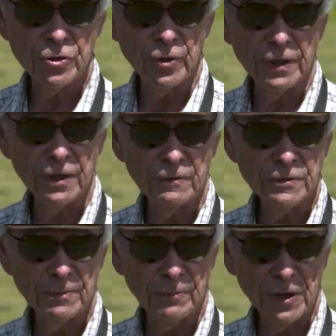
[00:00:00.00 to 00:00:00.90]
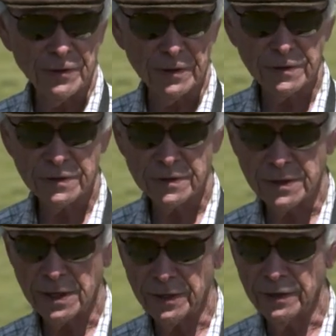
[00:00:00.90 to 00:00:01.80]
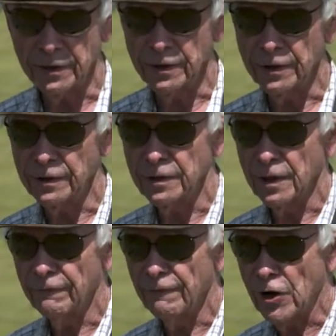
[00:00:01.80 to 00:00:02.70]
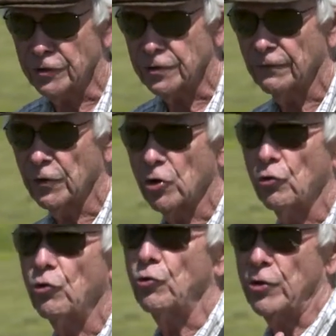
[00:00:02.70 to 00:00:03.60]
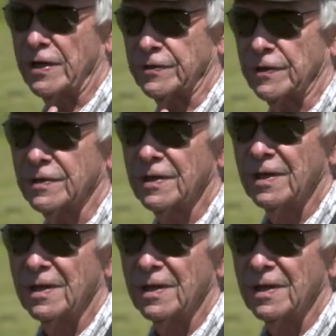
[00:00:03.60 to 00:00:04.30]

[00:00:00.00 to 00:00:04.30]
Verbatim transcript: doing, he was a botanist studying the advance of the Karoo Desert